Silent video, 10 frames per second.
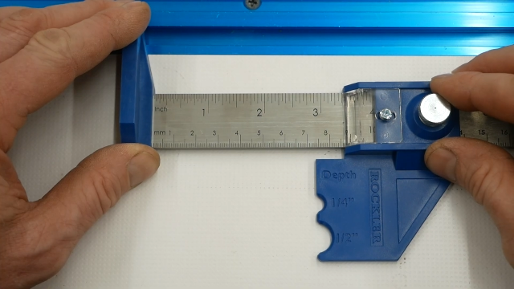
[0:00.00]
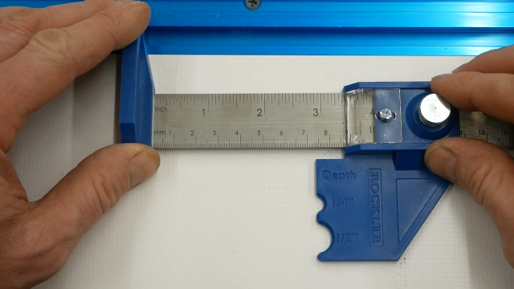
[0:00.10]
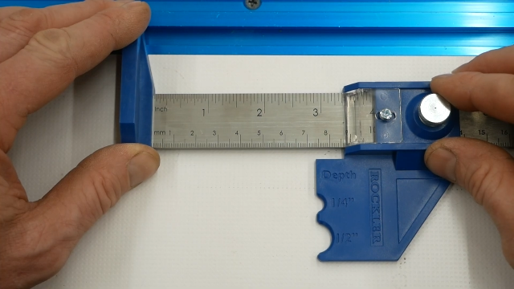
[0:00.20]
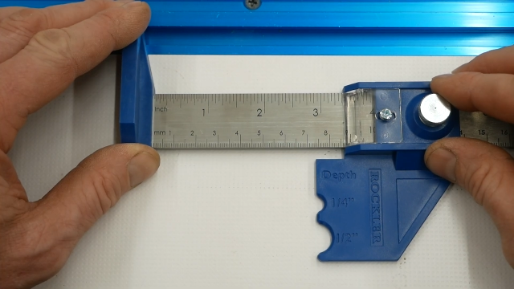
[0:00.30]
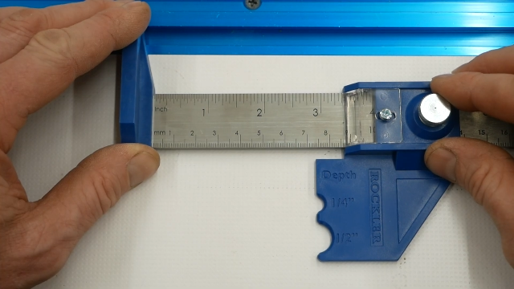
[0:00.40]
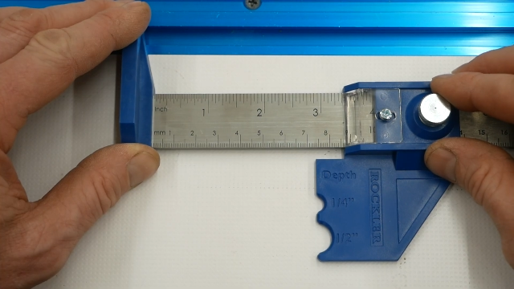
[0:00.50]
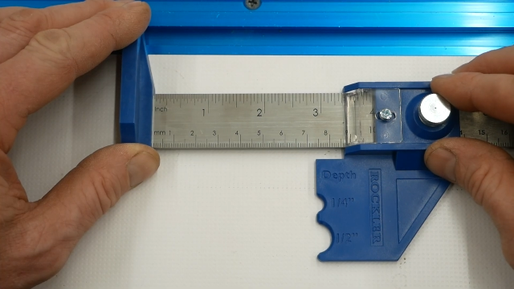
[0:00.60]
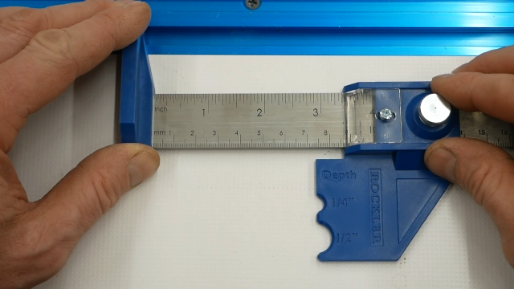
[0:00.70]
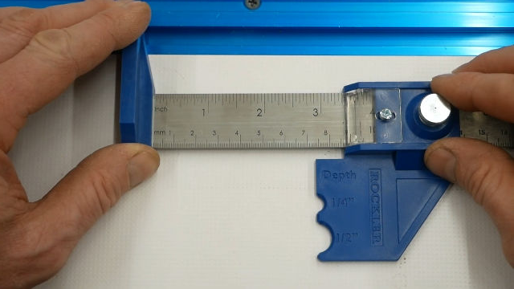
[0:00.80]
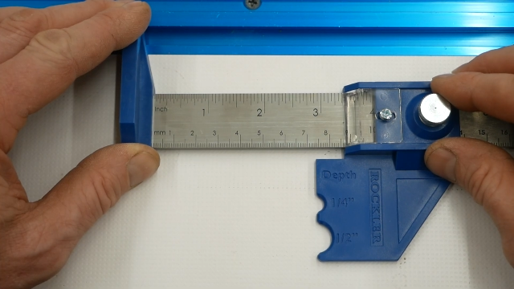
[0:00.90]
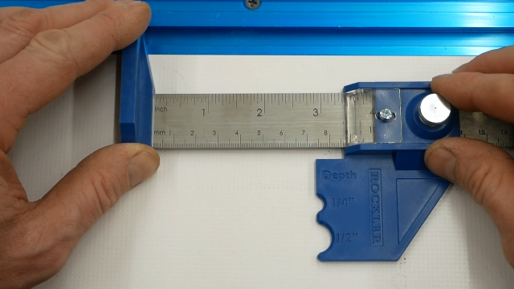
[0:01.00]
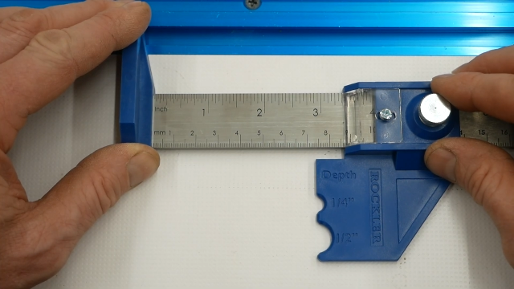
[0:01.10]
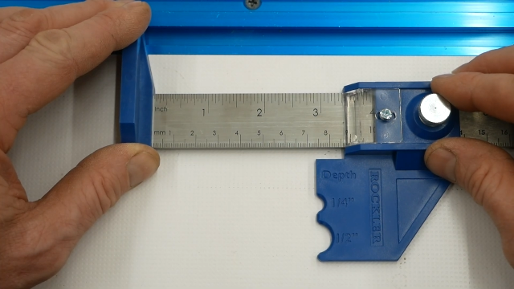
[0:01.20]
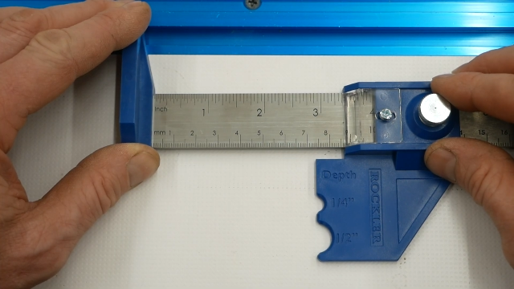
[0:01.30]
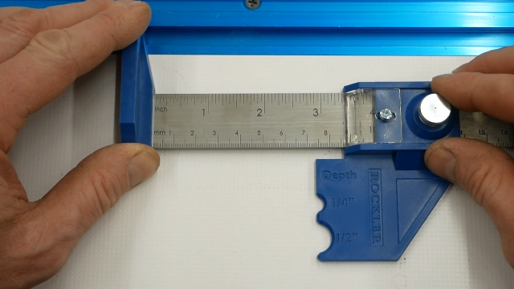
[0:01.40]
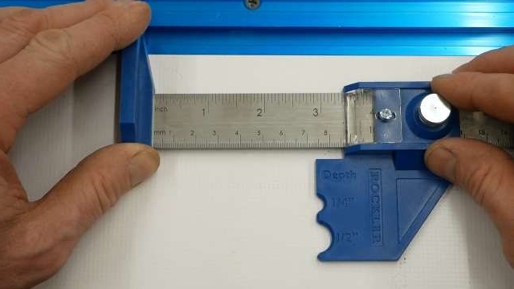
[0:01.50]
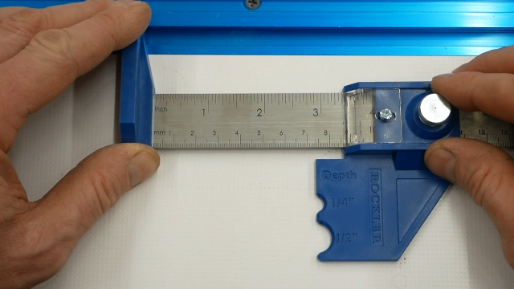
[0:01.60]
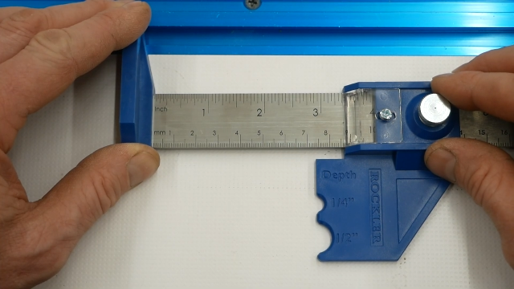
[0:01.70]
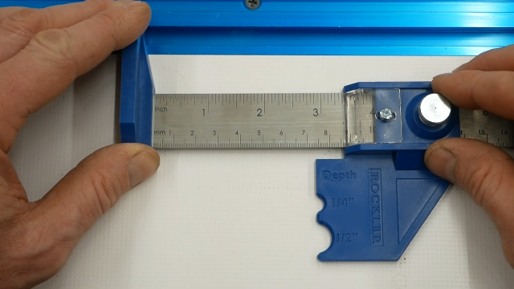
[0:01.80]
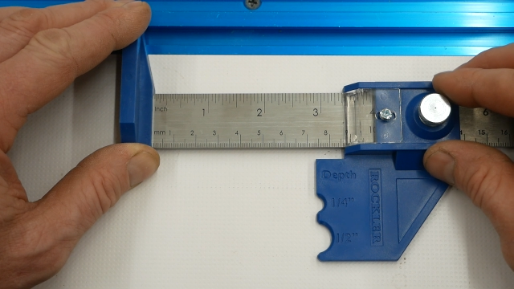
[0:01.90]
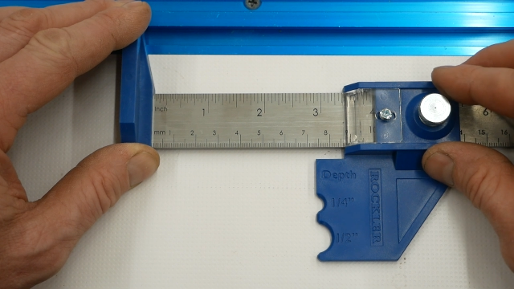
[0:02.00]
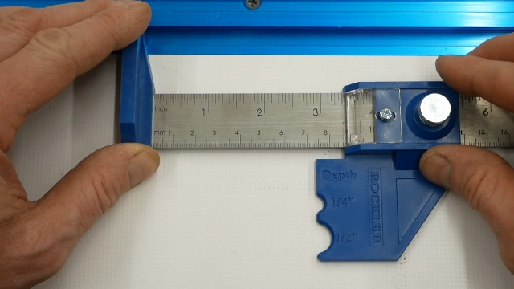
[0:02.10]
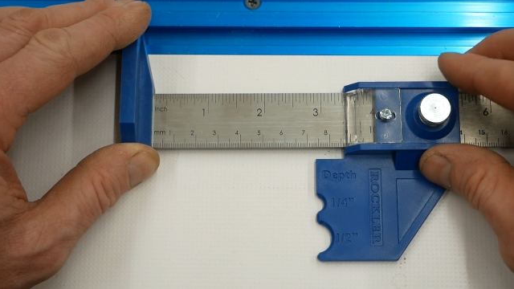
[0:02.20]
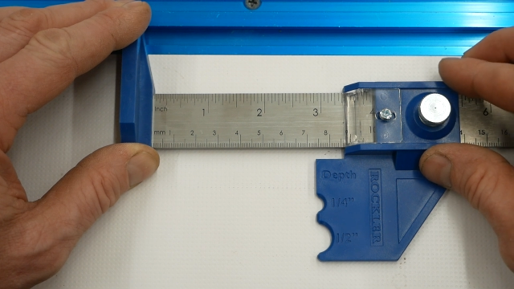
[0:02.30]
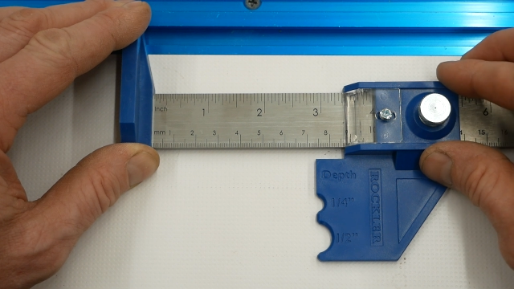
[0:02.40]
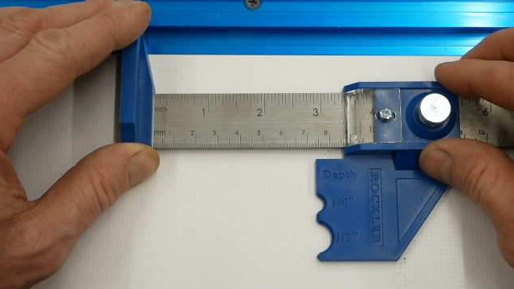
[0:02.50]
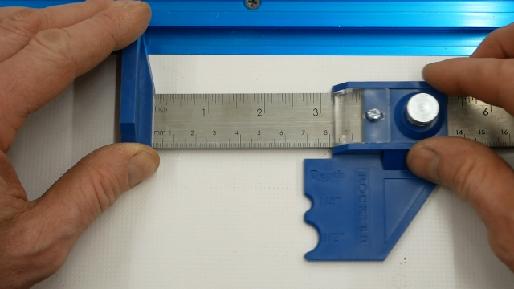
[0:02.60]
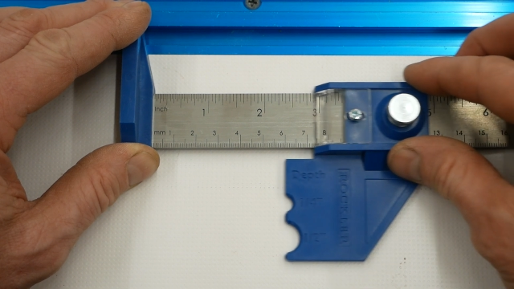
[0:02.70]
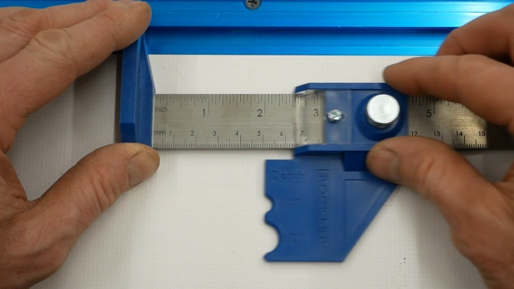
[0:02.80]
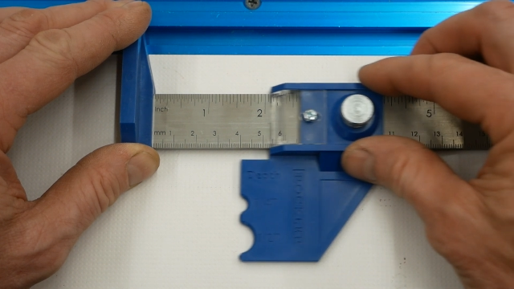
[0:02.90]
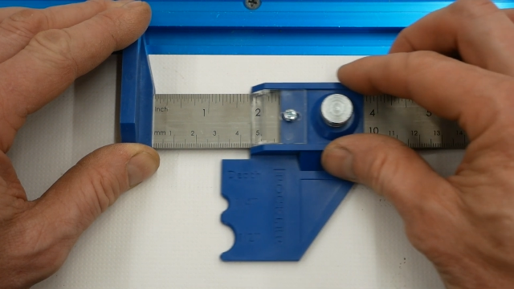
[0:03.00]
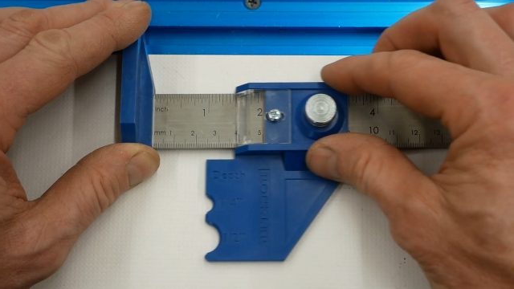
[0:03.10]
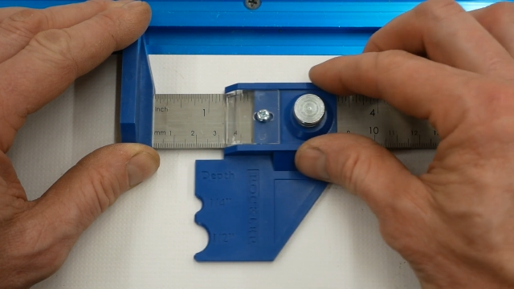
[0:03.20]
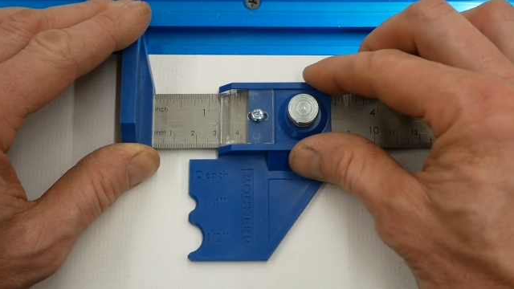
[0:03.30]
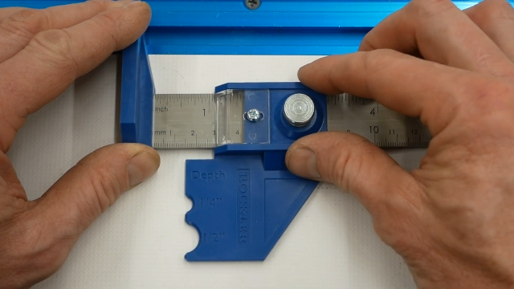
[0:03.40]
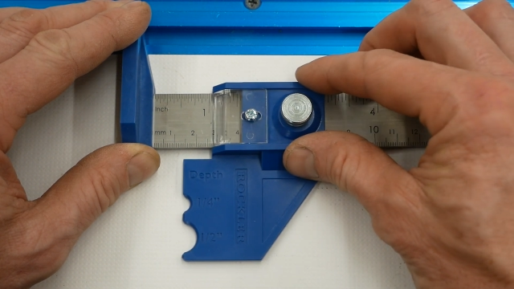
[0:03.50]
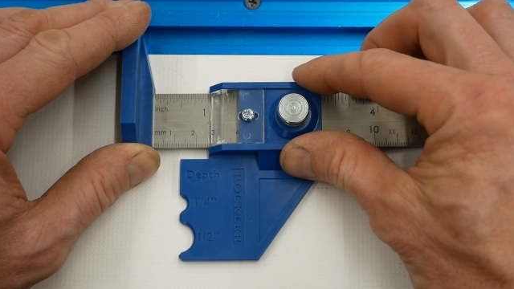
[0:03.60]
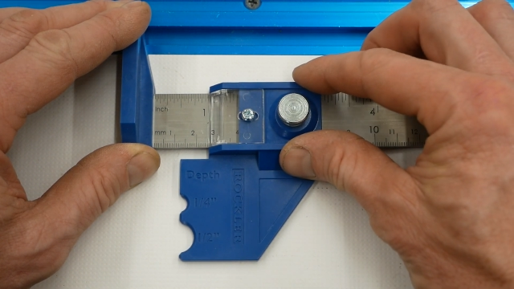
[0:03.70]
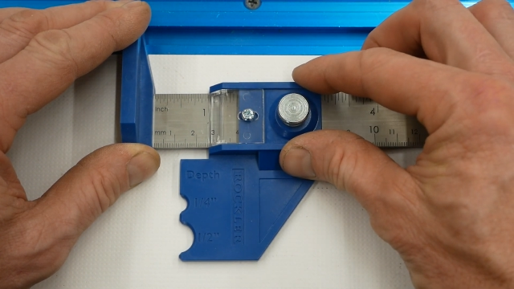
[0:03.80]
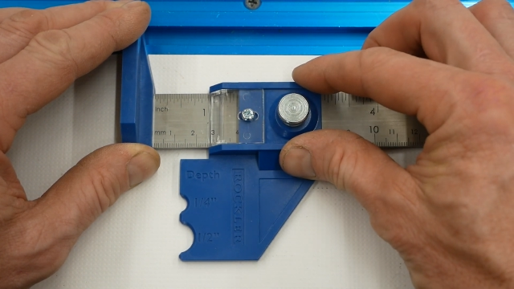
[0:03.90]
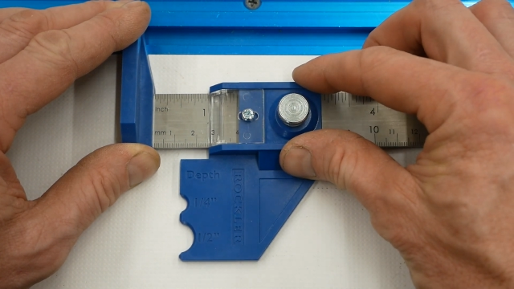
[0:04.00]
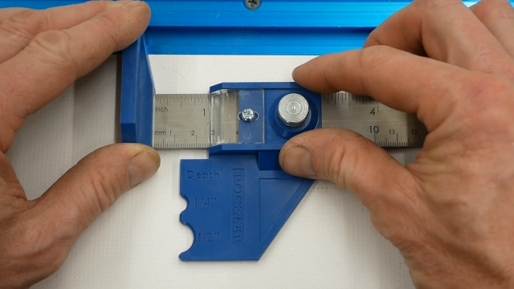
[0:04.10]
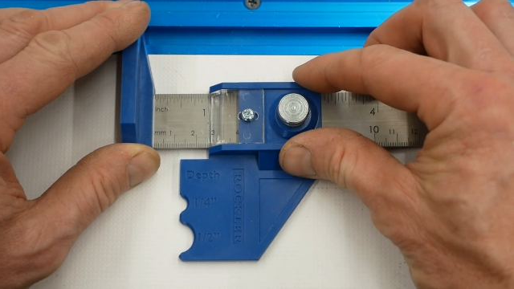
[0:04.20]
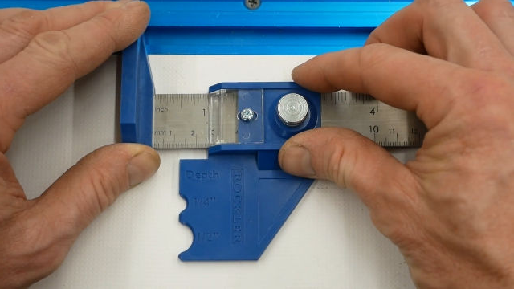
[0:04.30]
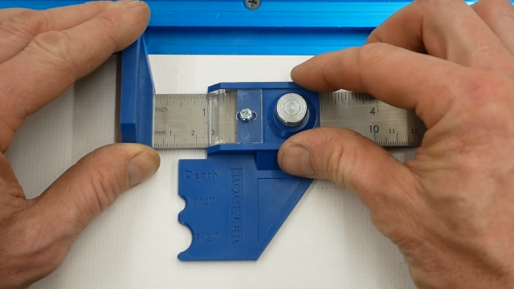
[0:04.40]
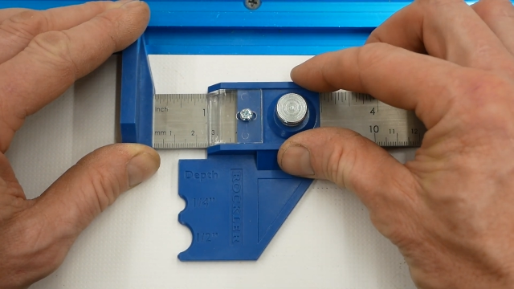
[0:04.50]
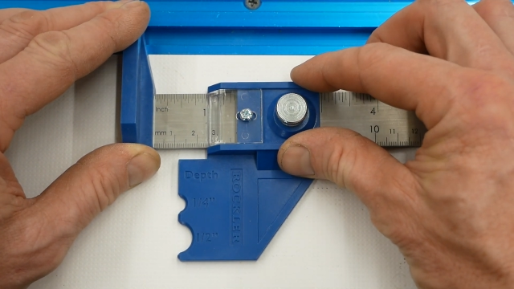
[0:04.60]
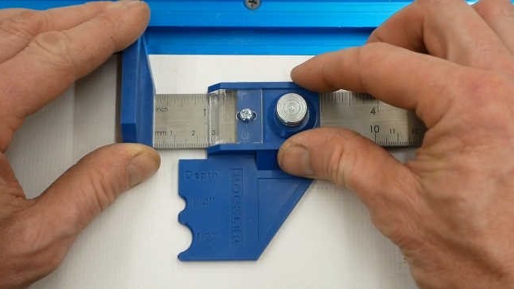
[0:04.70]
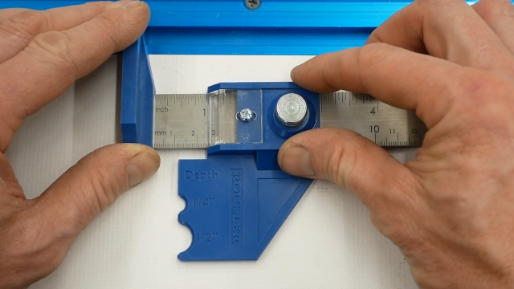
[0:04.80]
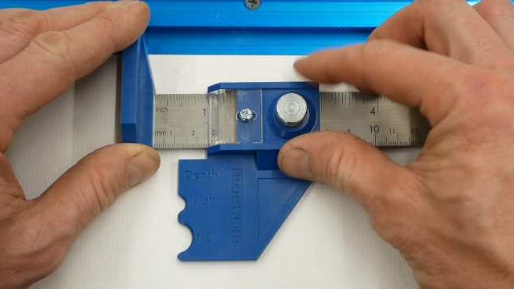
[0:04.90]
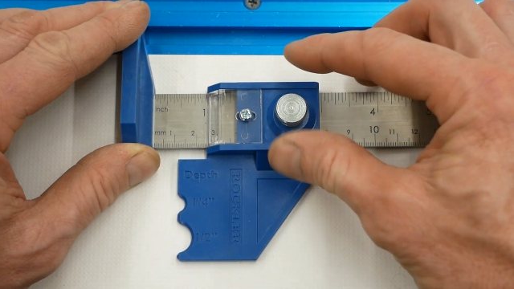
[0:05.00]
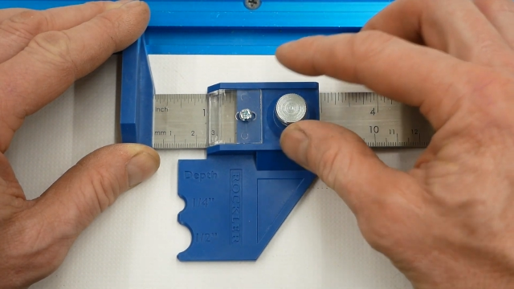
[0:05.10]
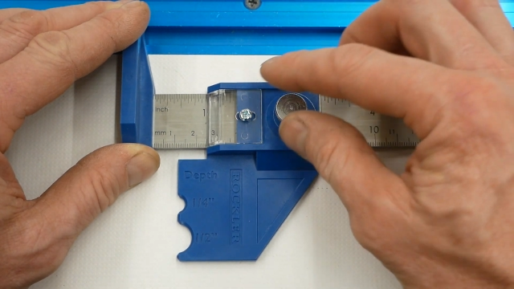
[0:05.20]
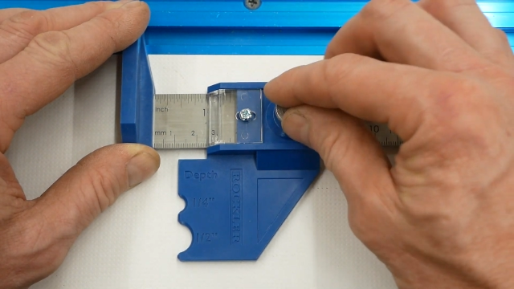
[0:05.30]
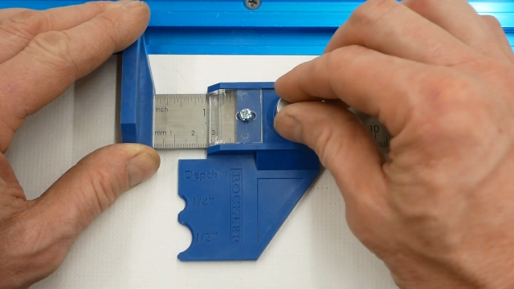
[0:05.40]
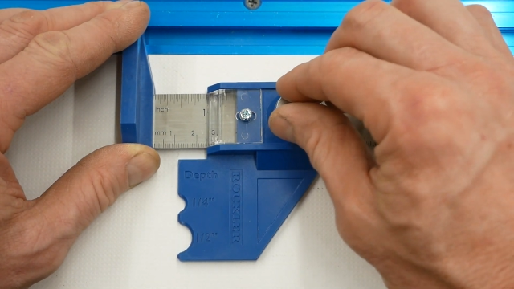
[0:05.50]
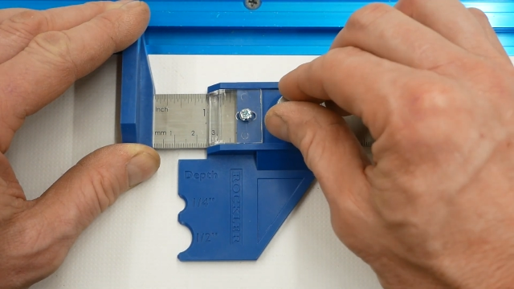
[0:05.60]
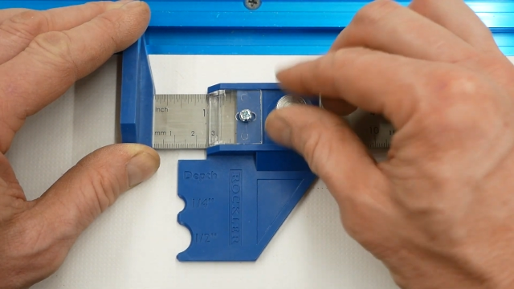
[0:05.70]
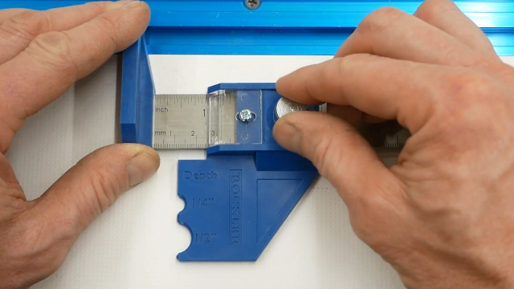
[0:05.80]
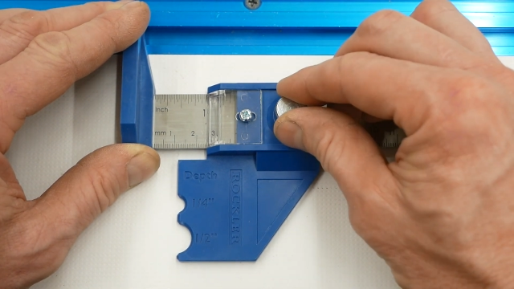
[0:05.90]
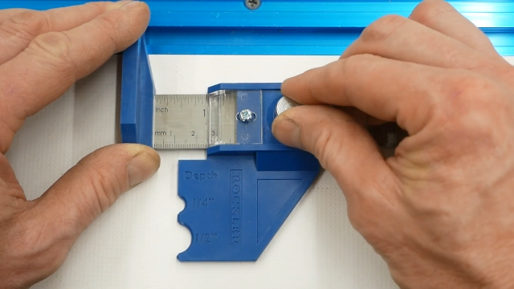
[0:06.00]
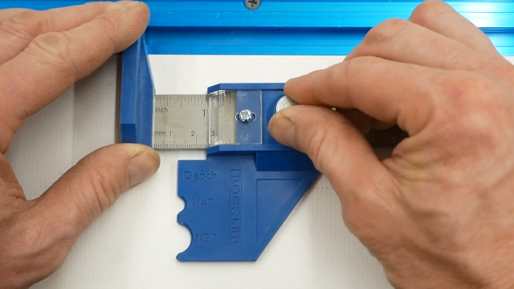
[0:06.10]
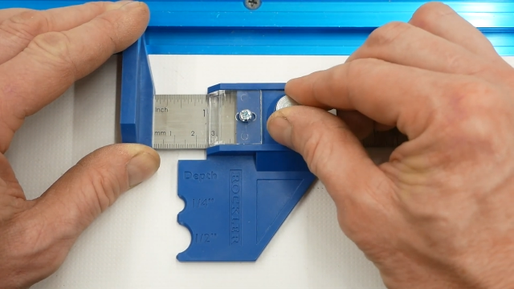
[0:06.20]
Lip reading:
Nobody's mouth can be seen.